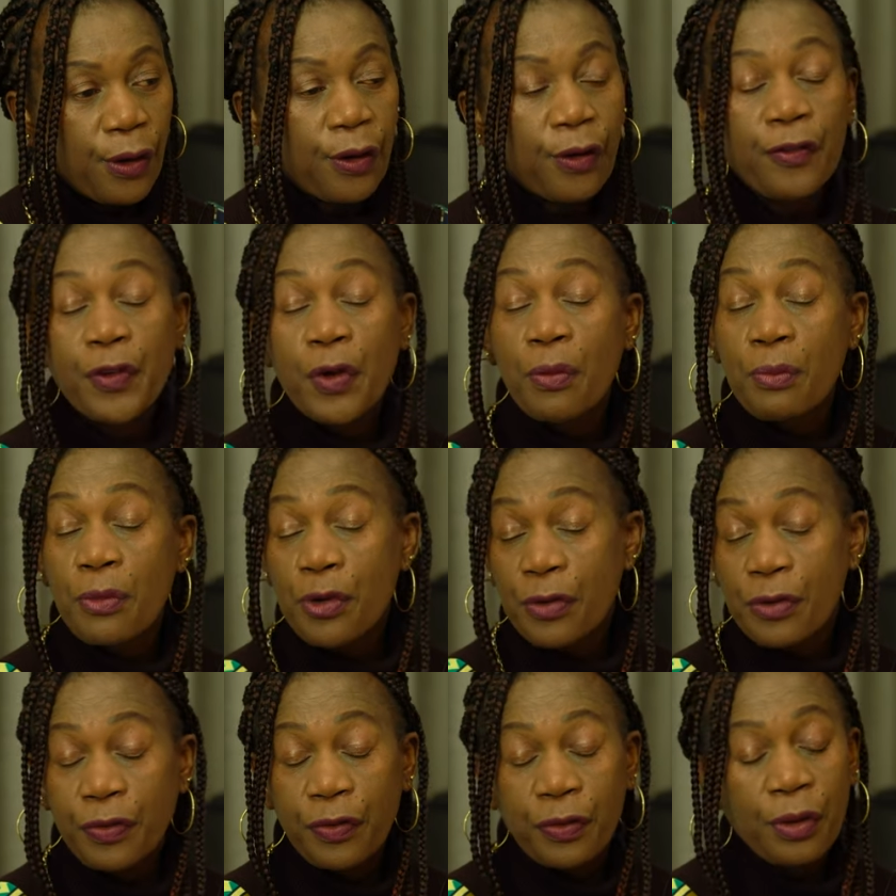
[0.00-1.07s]
of your
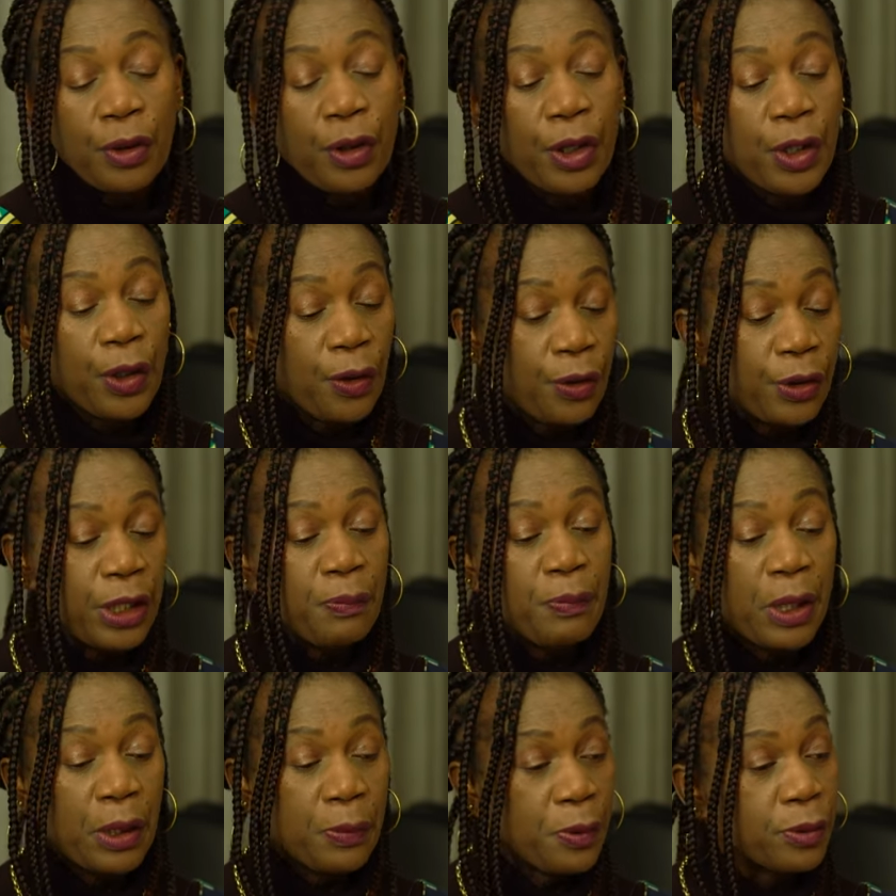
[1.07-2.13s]
move. Know the
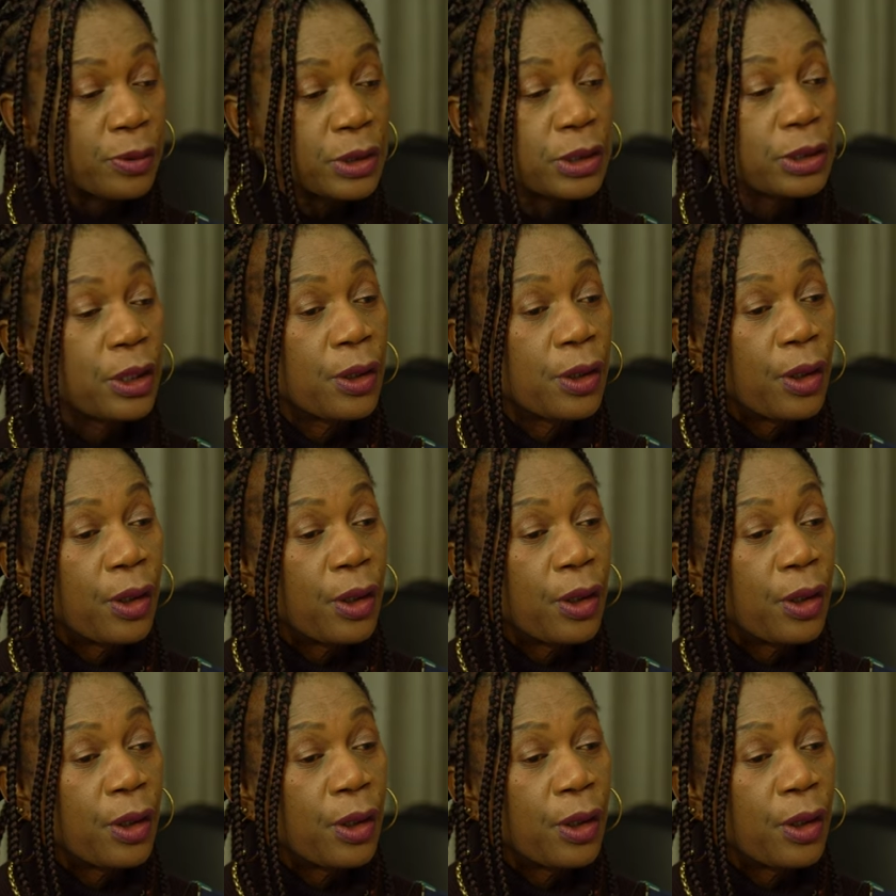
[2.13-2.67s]
purpose.